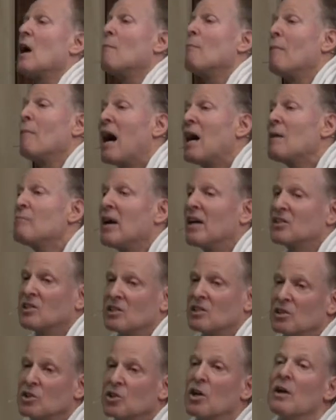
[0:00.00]
My
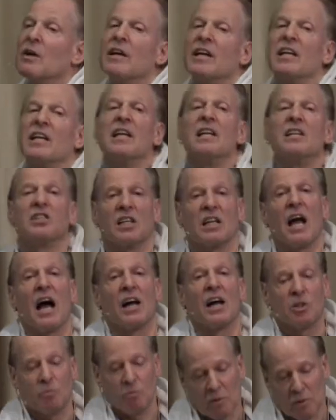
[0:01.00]
message is the
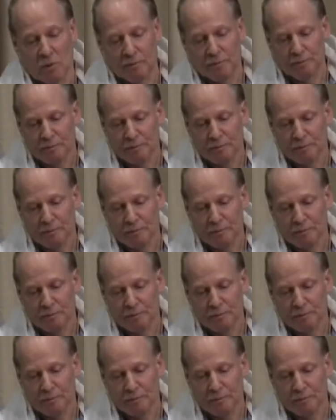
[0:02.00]
gospel?